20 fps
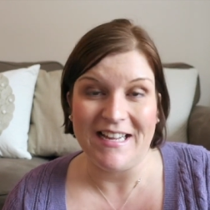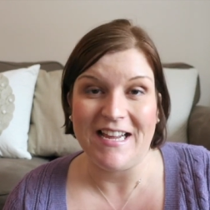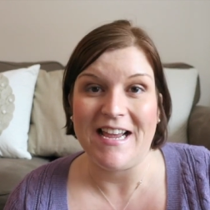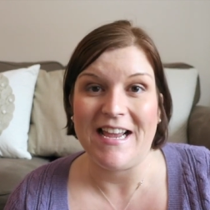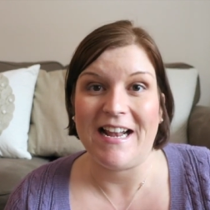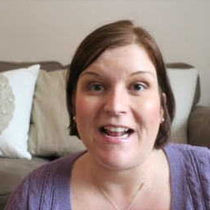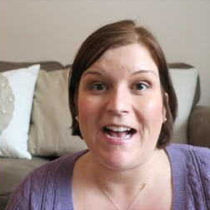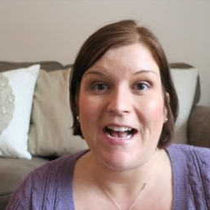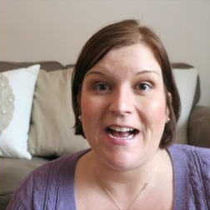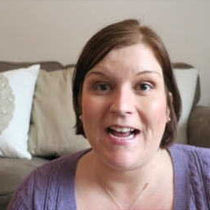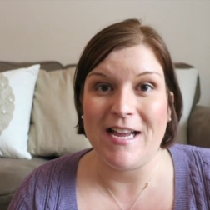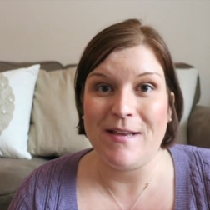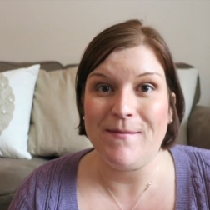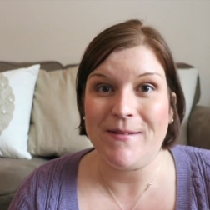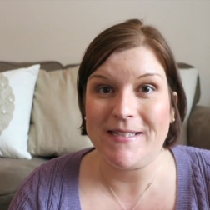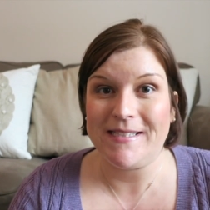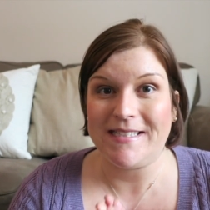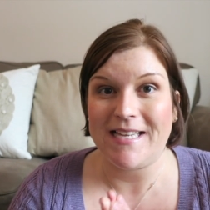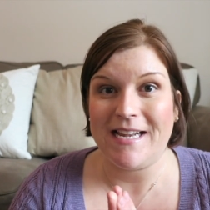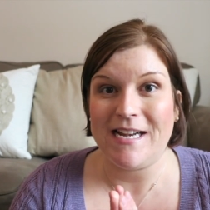And I am
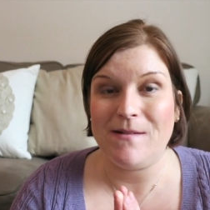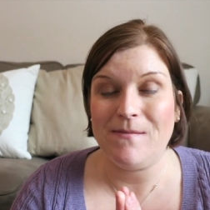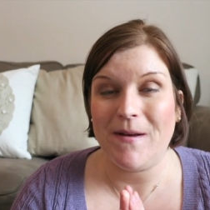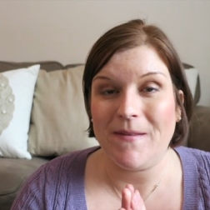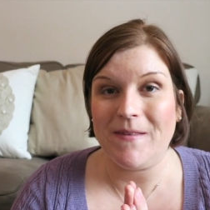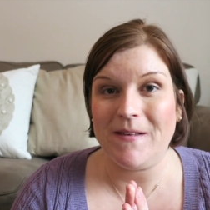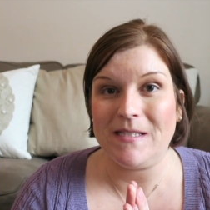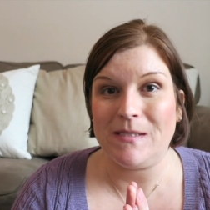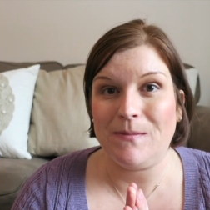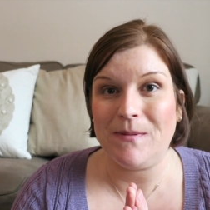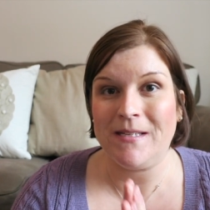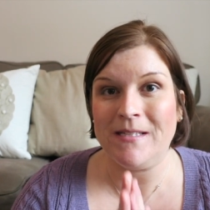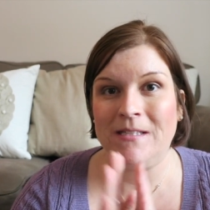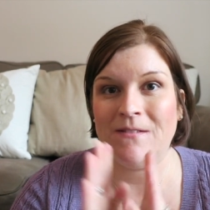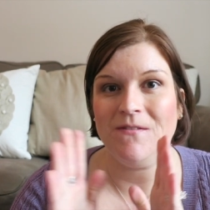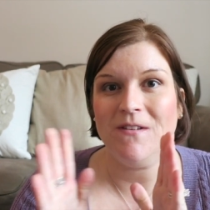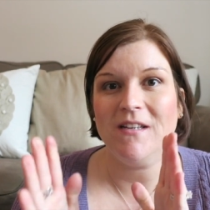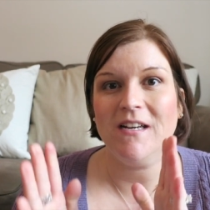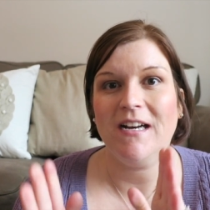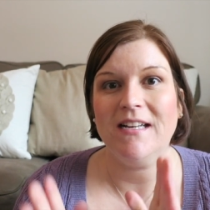excited about this because
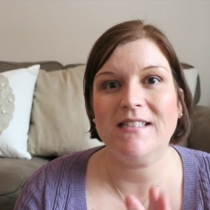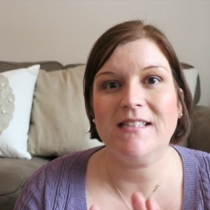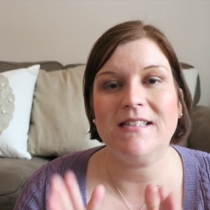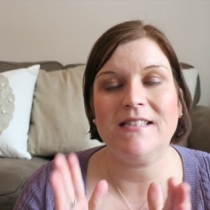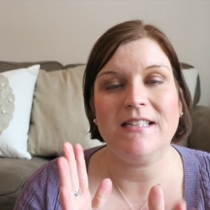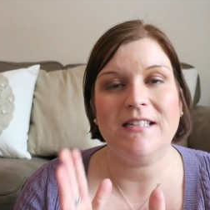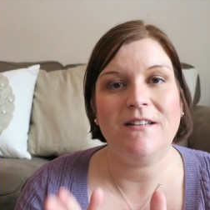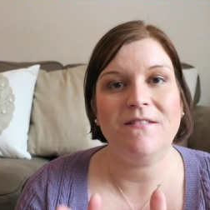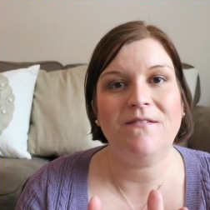if you guys have seen